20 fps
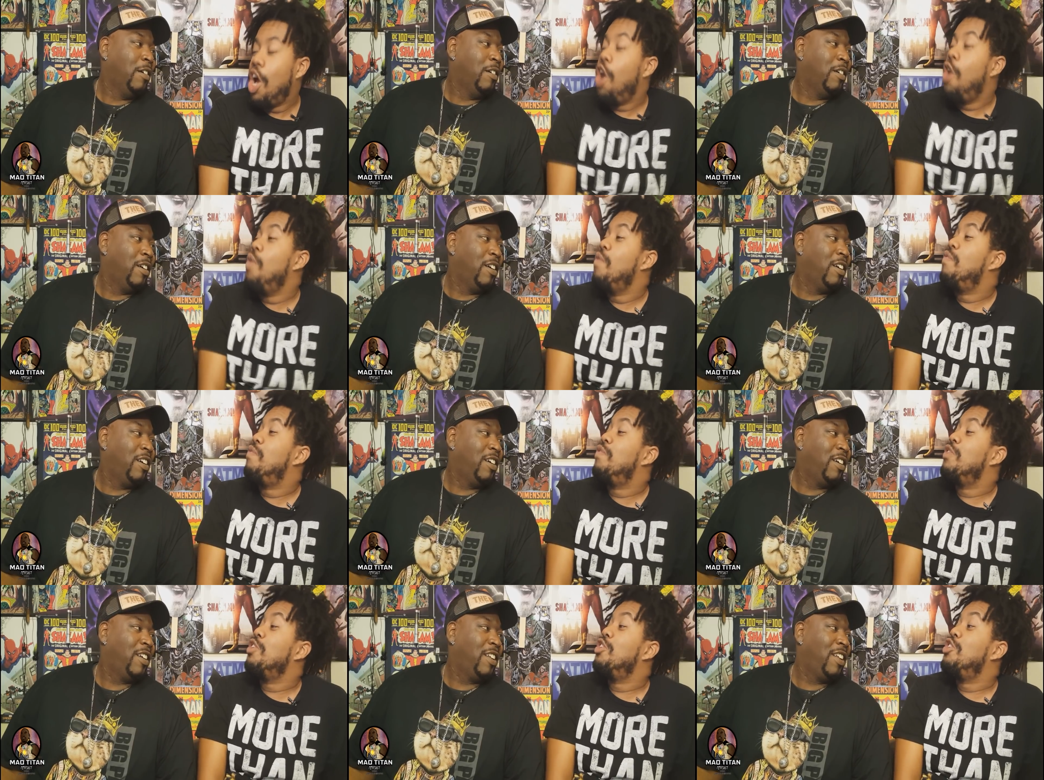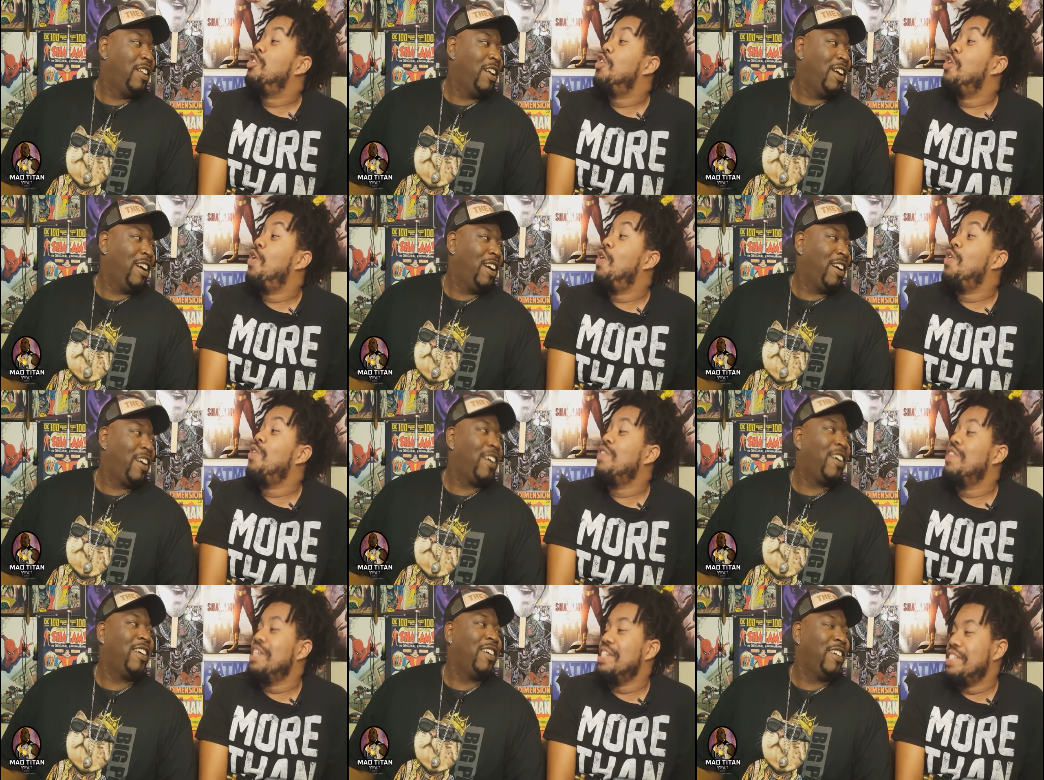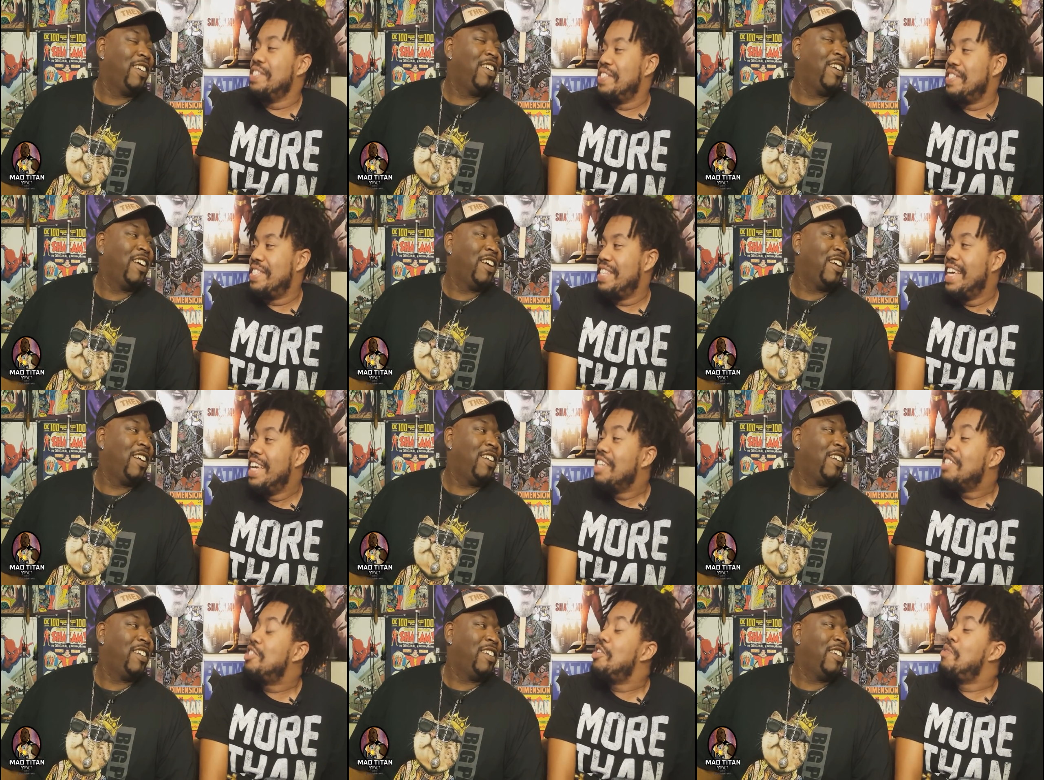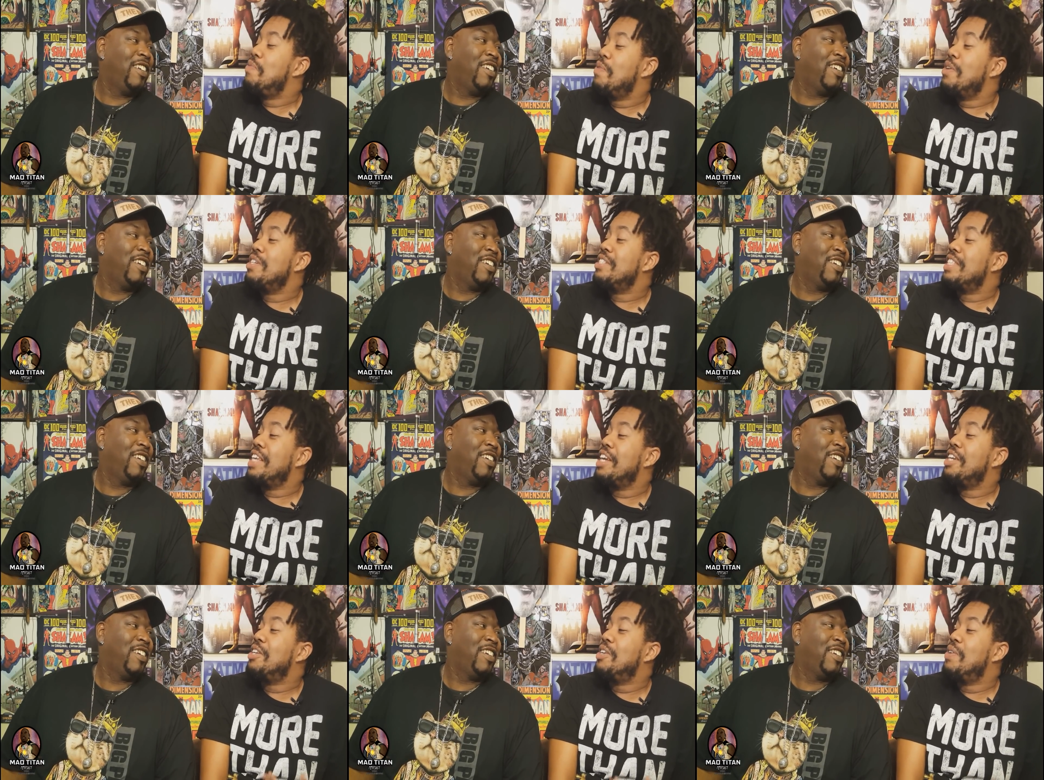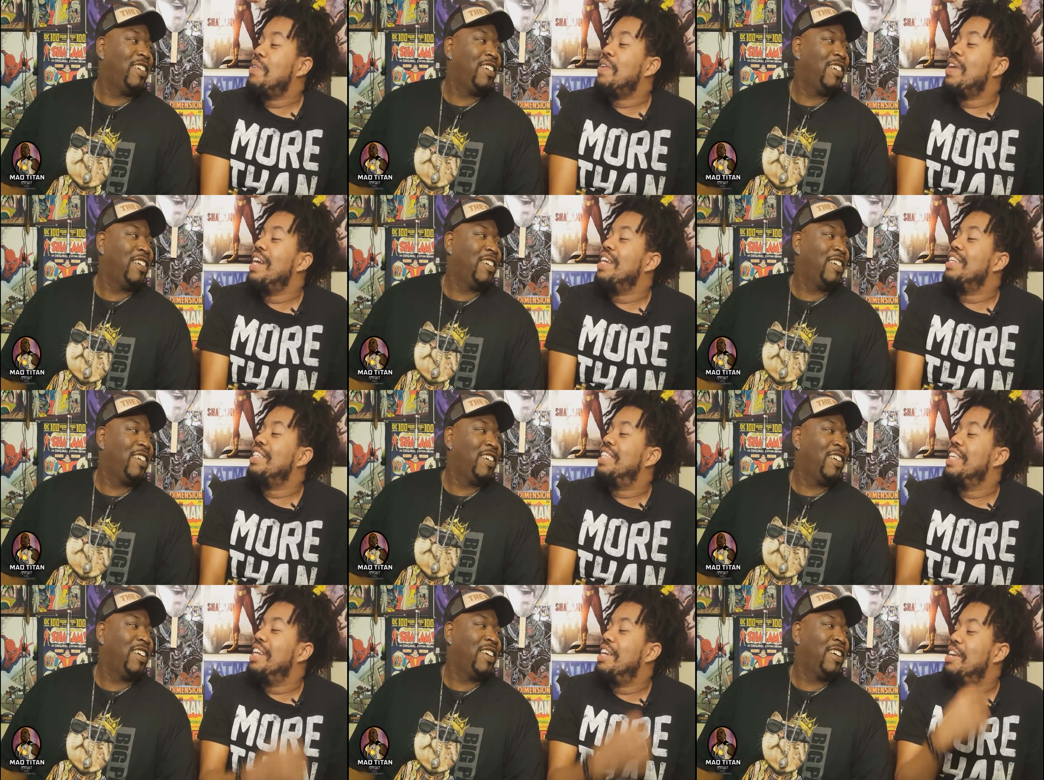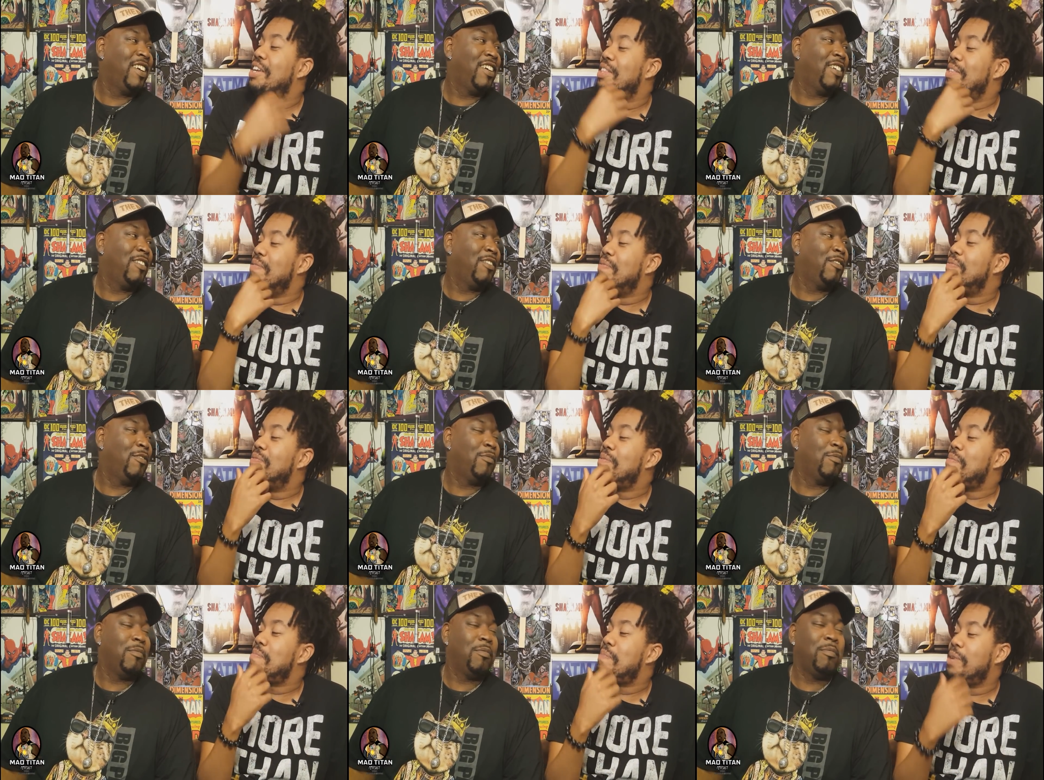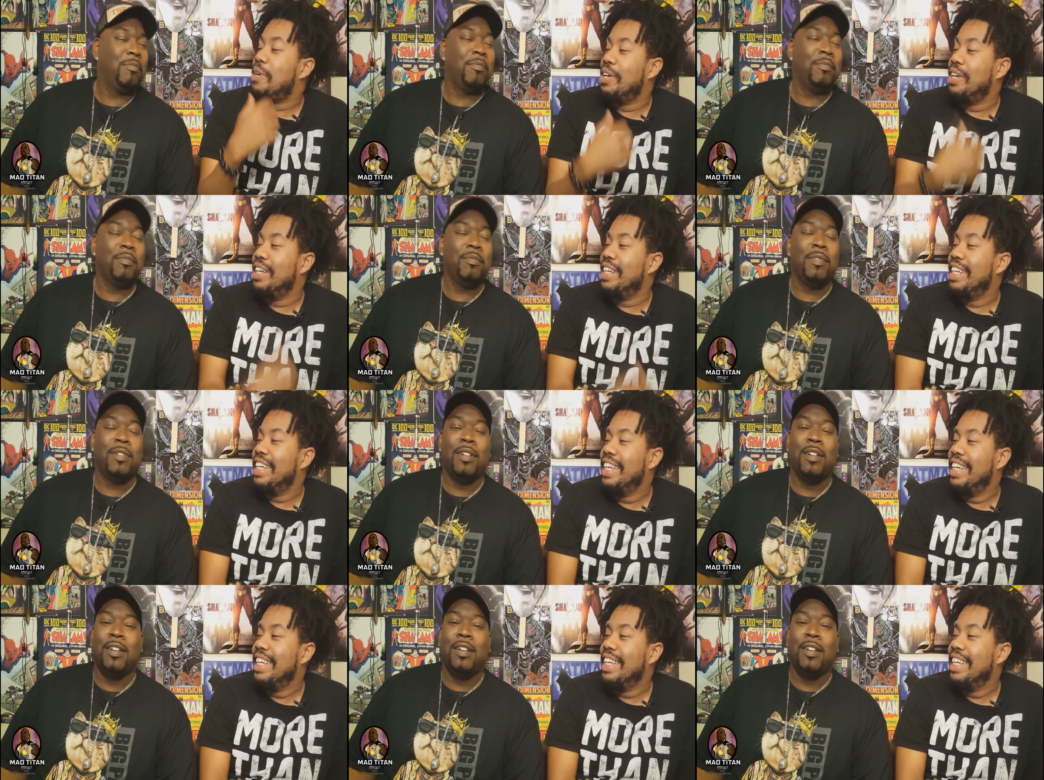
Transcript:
Speaker 1: Oh, fedoras. Yeah. So you were saying Nora. I just didn't hear the part.